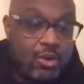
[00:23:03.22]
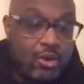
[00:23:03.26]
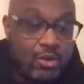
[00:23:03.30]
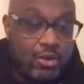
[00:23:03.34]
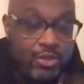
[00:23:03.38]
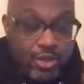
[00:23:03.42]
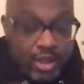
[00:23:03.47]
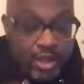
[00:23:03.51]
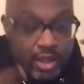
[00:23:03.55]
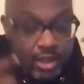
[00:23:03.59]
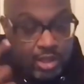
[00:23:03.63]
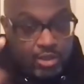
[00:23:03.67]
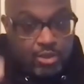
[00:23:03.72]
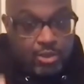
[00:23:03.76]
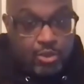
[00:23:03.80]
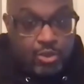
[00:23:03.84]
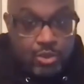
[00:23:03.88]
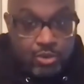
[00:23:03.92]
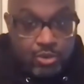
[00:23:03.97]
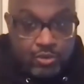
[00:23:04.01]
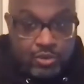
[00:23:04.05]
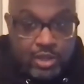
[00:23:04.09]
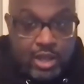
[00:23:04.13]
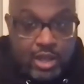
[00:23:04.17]
or think it
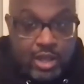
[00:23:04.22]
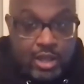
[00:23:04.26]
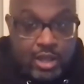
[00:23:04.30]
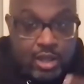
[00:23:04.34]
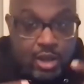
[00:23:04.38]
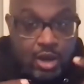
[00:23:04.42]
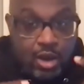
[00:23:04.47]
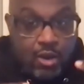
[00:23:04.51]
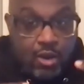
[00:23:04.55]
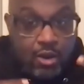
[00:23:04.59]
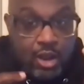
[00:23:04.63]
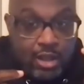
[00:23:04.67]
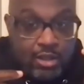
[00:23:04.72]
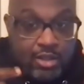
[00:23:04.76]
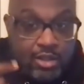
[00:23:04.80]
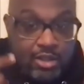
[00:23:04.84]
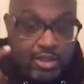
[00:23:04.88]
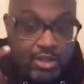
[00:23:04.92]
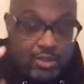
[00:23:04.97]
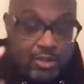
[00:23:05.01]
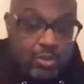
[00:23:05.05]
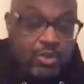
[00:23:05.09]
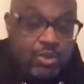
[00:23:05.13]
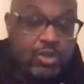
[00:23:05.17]
through like, all right, this
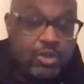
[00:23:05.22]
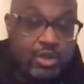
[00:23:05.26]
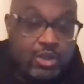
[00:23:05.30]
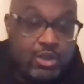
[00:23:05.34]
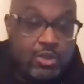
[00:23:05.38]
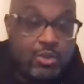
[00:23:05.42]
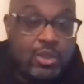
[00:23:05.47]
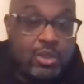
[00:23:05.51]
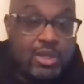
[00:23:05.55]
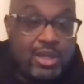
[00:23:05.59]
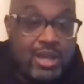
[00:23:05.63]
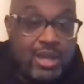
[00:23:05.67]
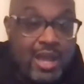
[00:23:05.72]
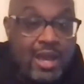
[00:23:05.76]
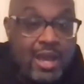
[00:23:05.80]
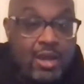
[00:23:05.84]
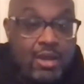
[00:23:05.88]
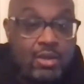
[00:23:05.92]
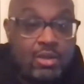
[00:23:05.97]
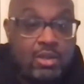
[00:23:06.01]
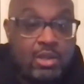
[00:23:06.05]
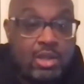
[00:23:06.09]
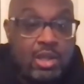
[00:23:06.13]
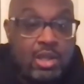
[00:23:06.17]
is what they're doing
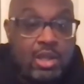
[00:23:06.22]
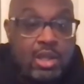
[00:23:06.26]
now,